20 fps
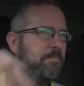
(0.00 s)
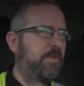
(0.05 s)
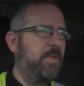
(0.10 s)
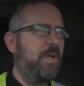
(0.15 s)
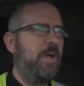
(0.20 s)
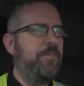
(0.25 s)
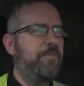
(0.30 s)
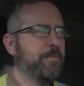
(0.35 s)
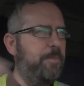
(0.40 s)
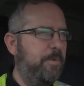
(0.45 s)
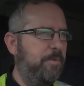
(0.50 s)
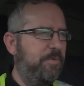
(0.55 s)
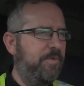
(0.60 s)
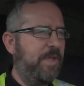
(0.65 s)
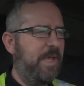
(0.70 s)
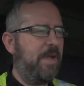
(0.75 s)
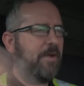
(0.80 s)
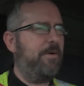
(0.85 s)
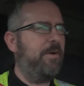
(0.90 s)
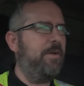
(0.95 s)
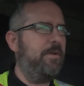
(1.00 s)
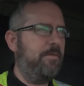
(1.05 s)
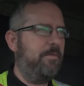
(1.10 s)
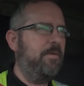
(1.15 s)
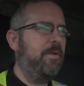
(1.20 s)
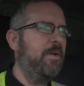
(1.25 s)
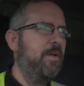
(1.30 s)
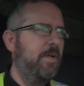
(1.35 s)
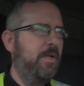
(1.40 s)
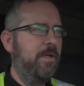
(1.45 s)
the customer was there and
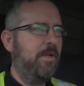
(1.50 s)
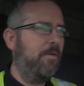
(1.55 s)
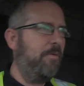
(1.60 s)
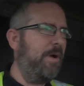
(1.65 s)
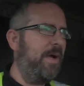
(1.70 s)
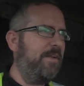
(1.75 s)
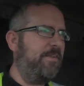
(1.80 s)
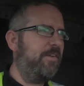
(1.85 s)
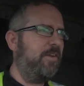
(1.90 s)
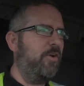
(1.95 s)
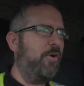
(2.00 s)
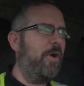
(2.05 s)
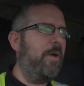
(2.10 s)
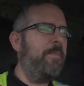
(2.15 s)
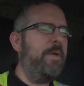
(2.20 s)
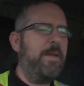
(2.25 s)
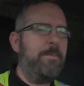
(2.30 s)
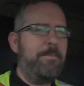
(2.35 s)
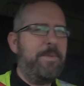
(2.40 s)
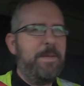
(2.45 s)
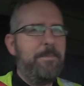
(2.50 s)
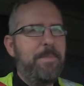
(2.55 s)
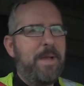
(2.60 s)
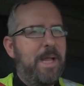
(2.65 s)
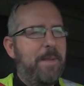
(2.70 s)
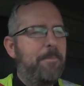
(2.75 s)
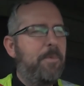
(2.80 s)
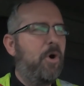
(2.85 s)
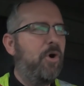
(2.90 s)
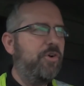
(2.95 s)
we had to do it a bit bing
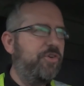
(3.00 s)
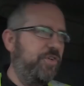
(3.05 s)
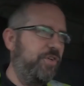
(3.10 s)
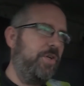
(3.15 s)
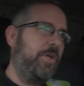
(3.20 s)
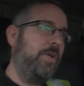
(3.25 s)
bang bosh.